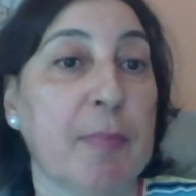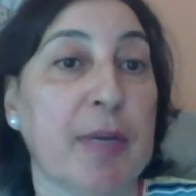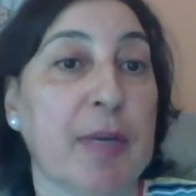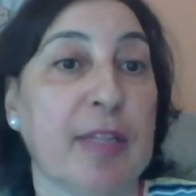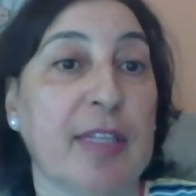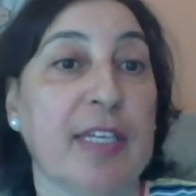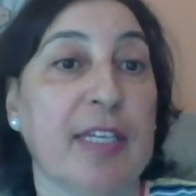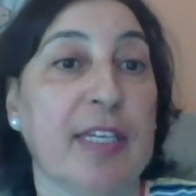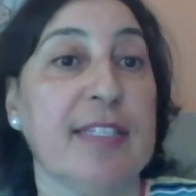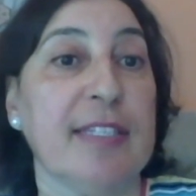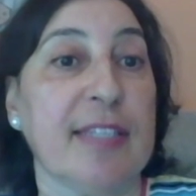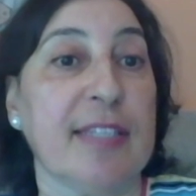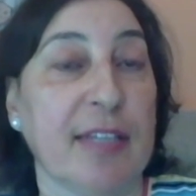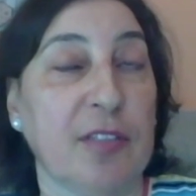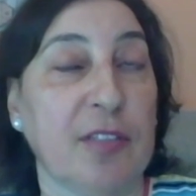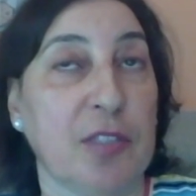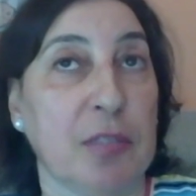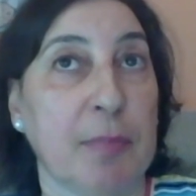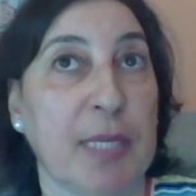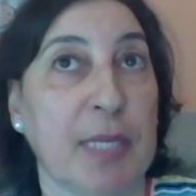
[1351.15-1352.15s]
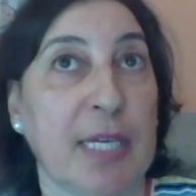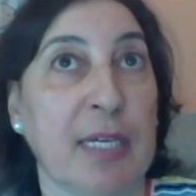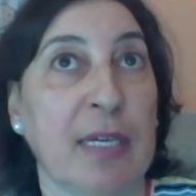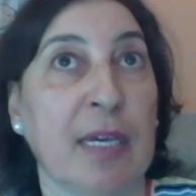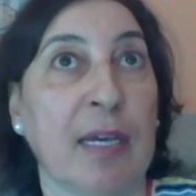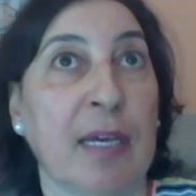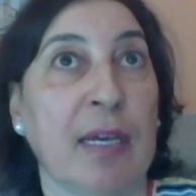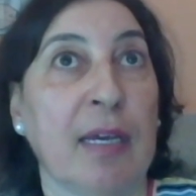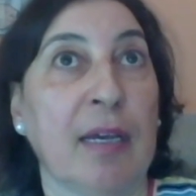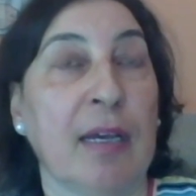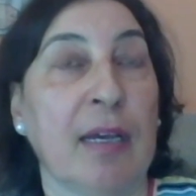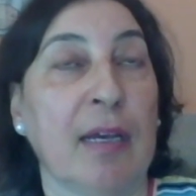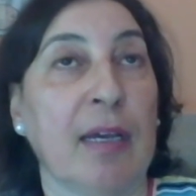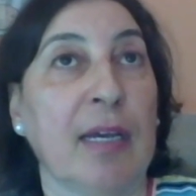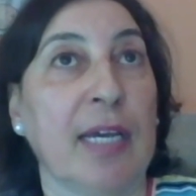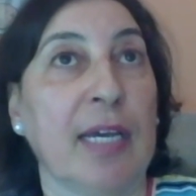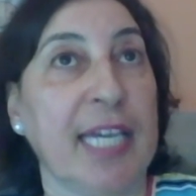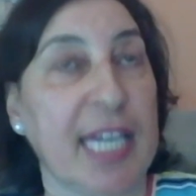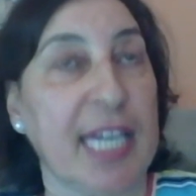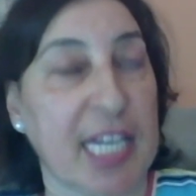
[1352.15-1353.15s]
But he said to me,
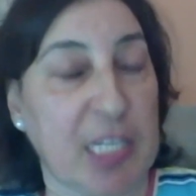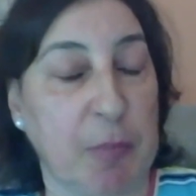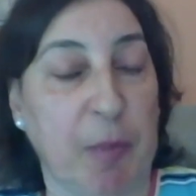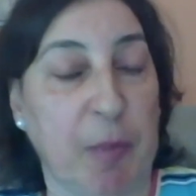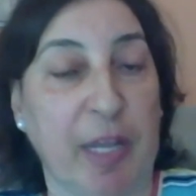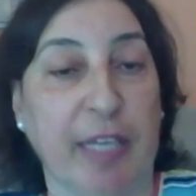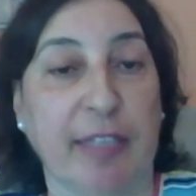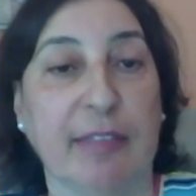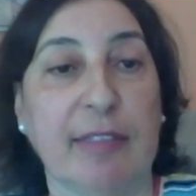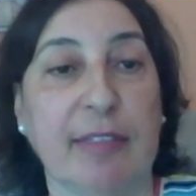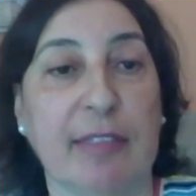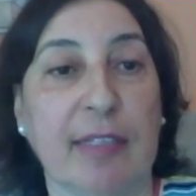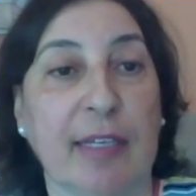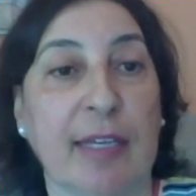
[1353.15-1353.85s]
he explained,